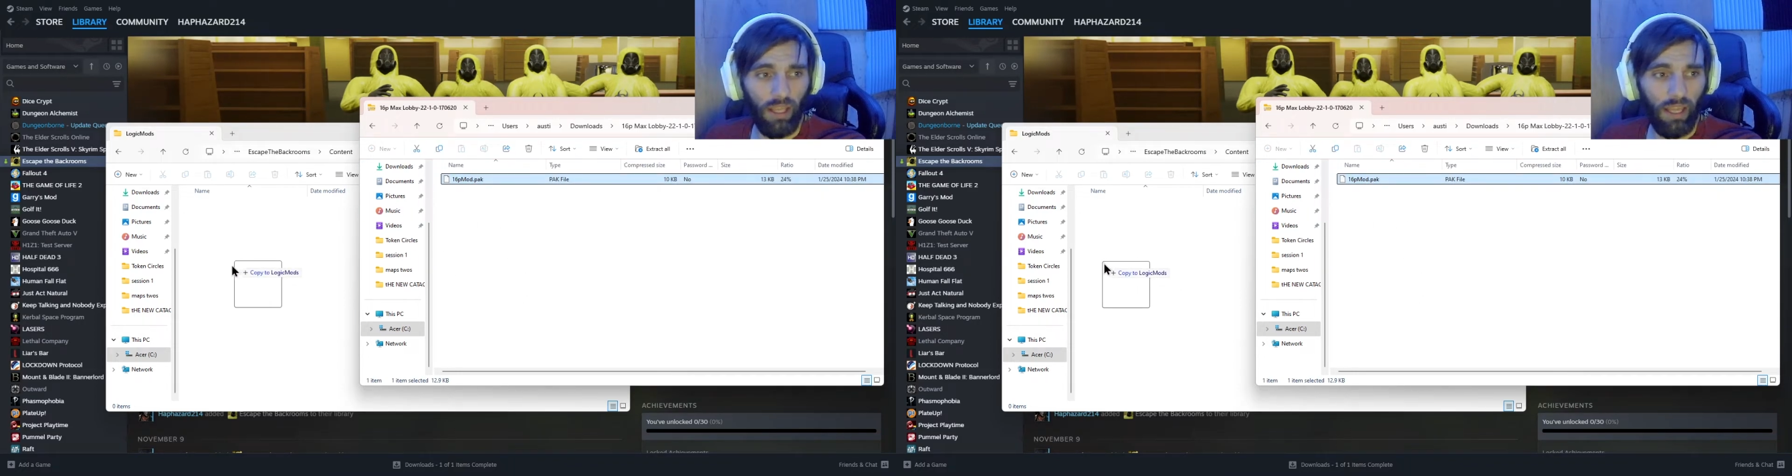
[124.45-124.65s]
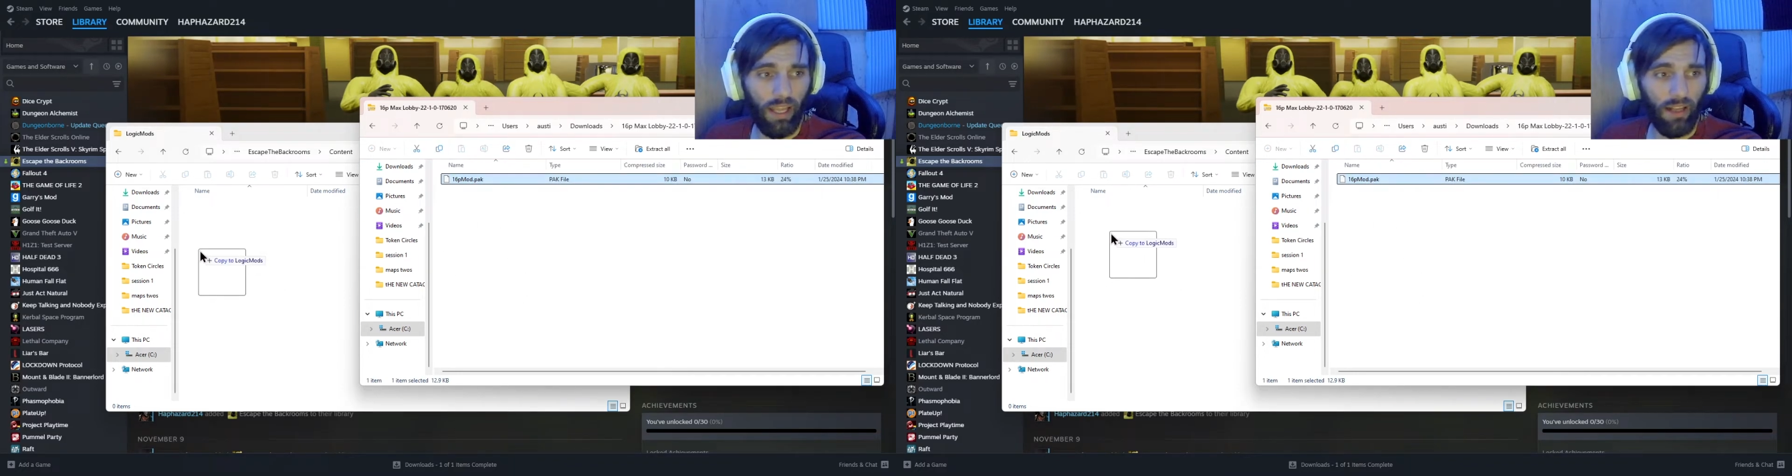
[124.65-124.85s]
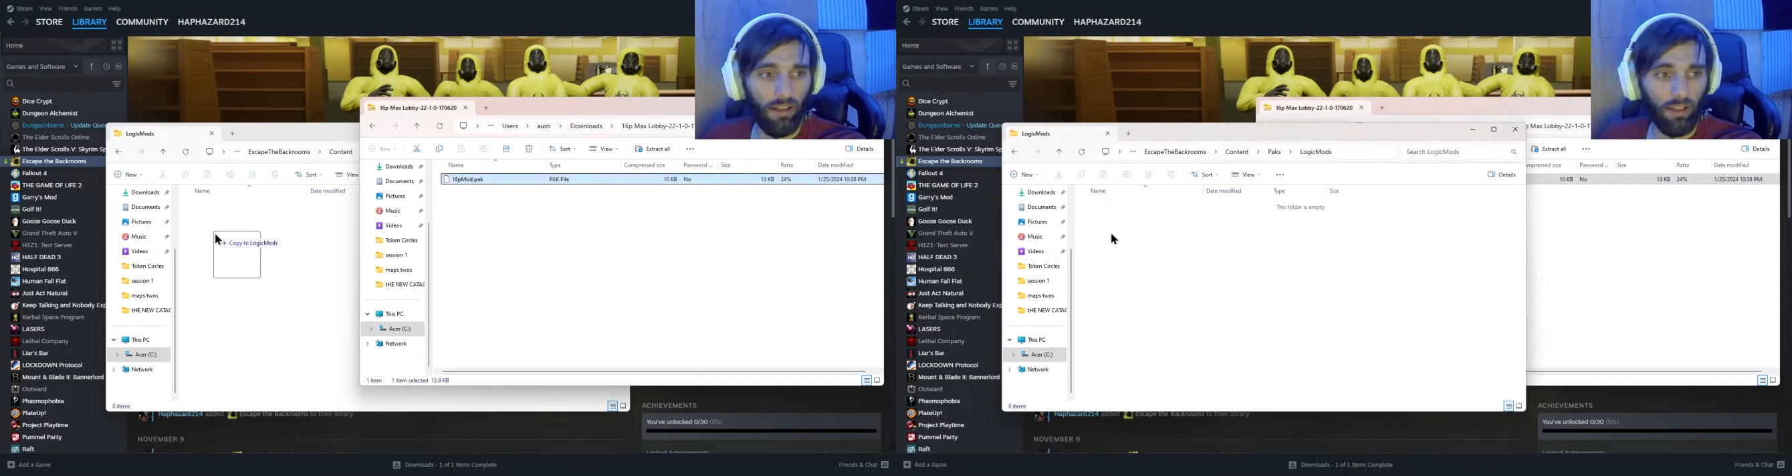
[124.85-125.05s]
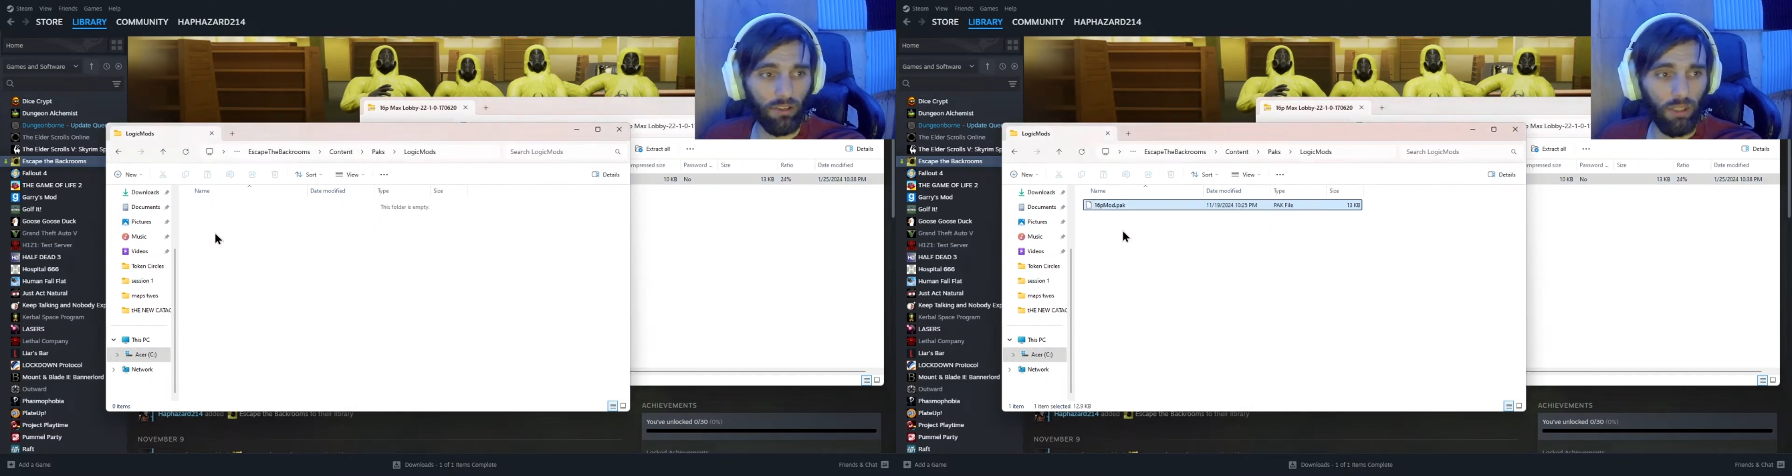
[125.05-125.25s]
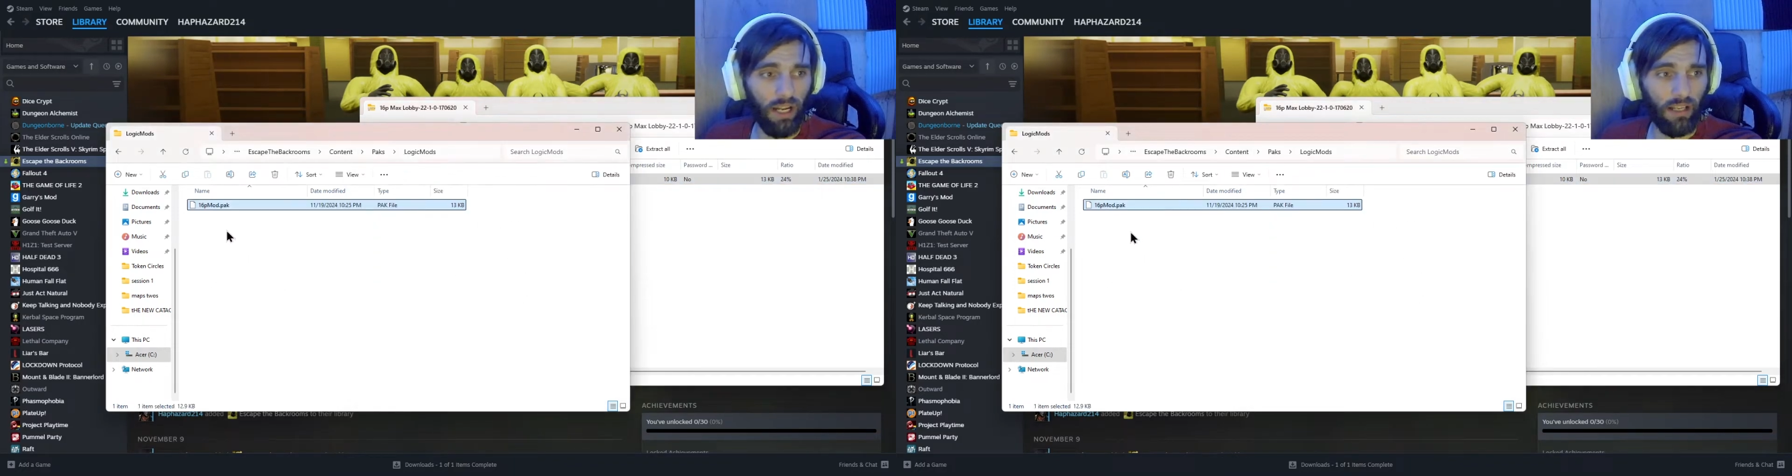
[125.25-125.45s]
and
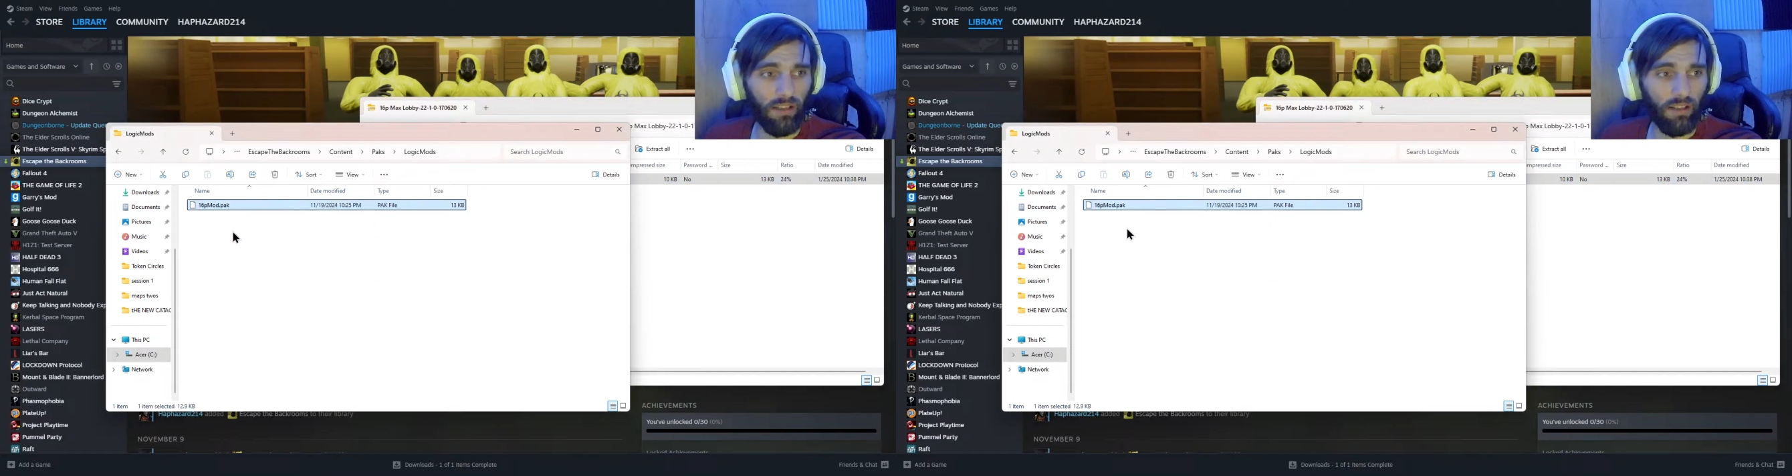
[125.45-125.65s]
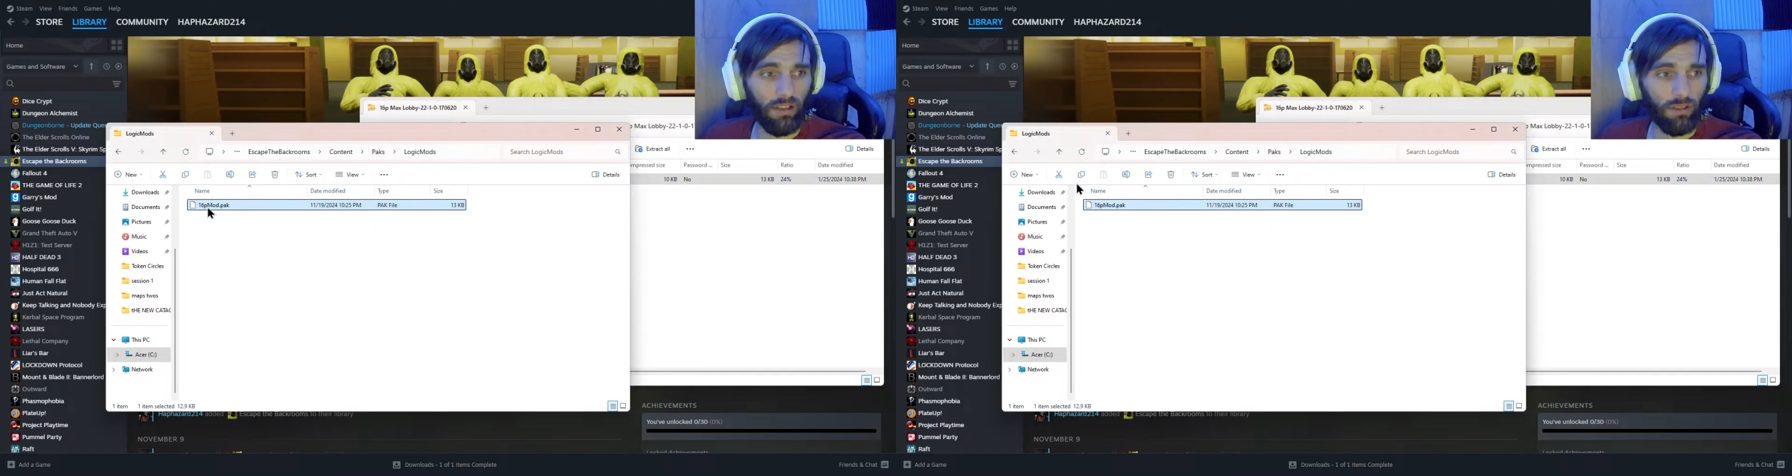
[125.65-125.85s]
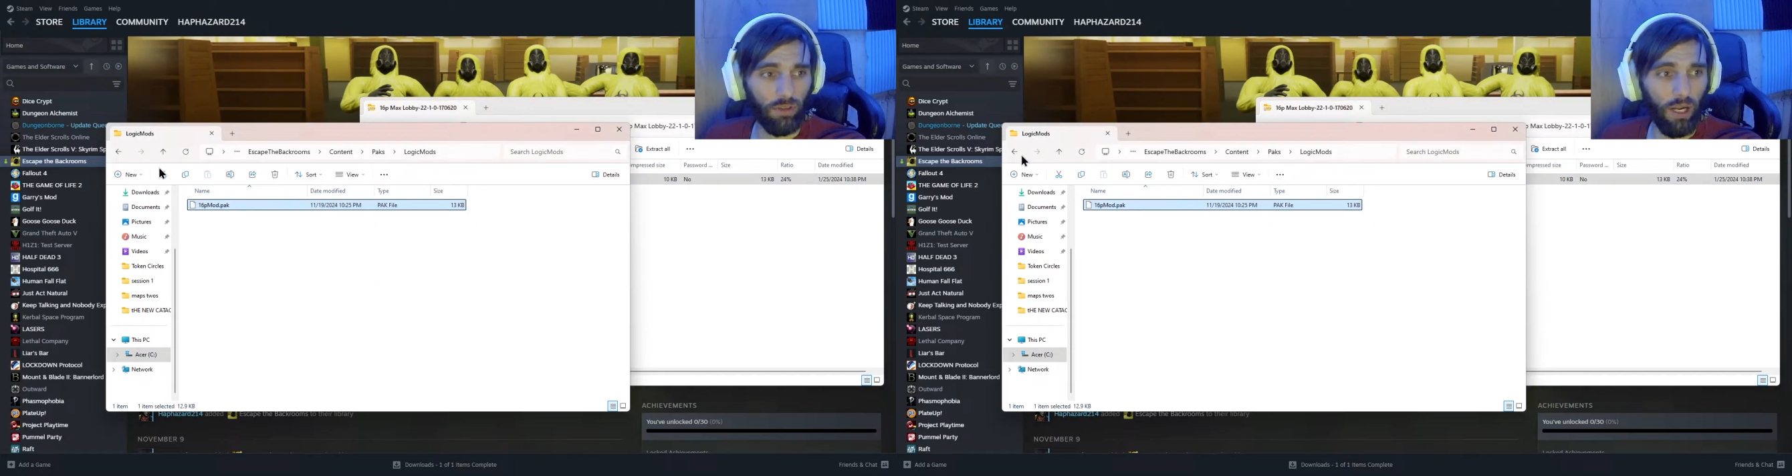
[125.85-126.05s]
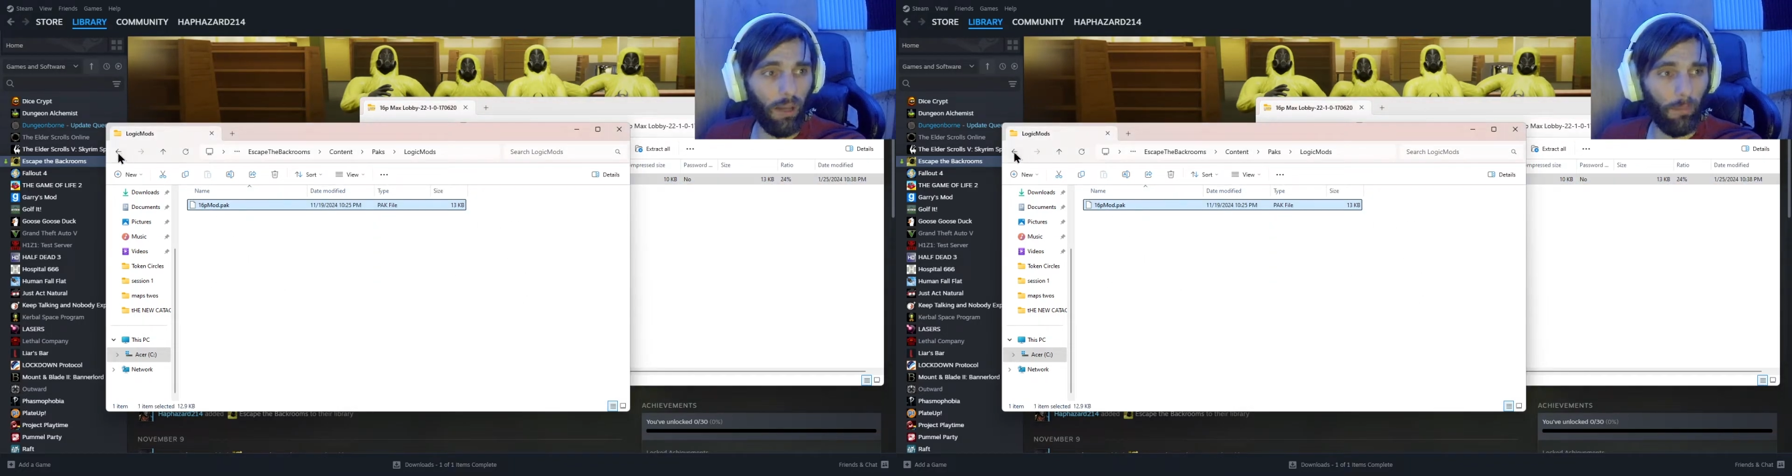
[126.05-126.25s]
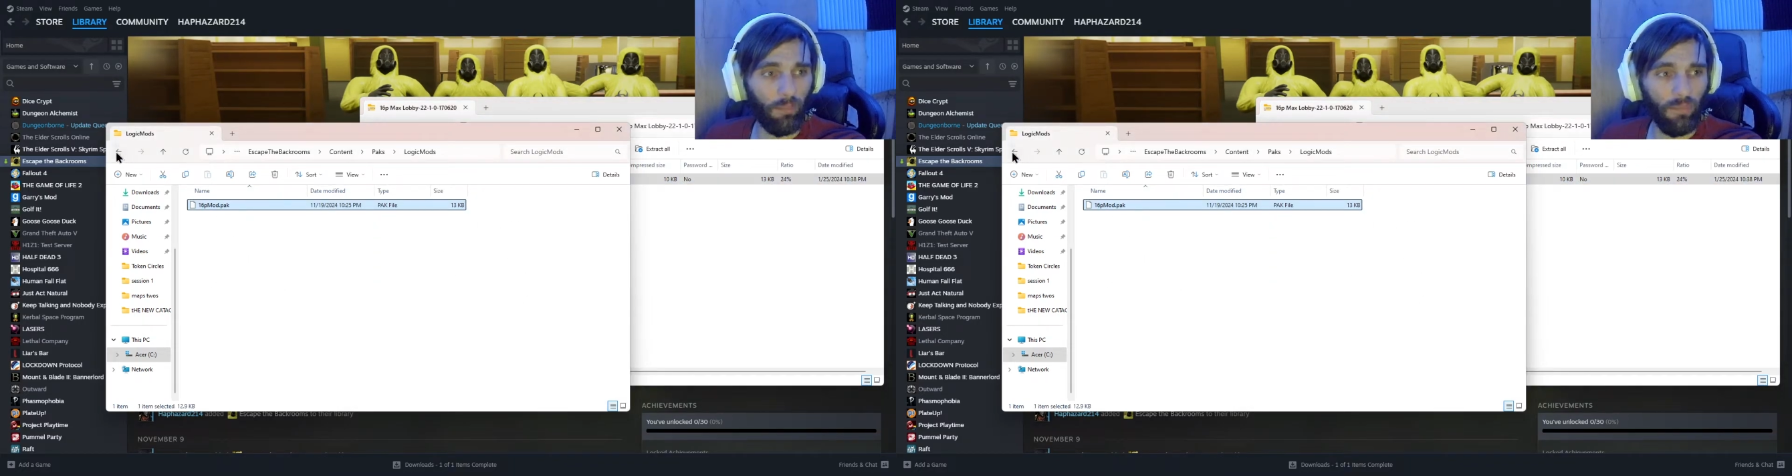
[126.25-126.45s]
drag,
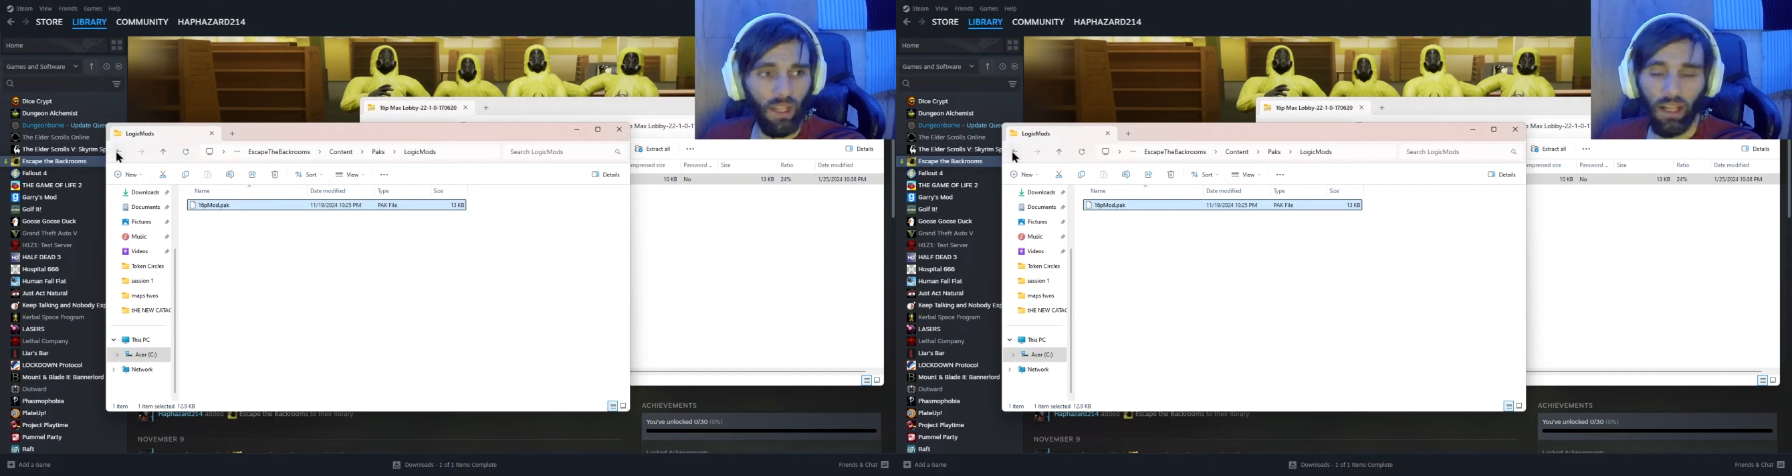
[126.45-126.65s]
drop,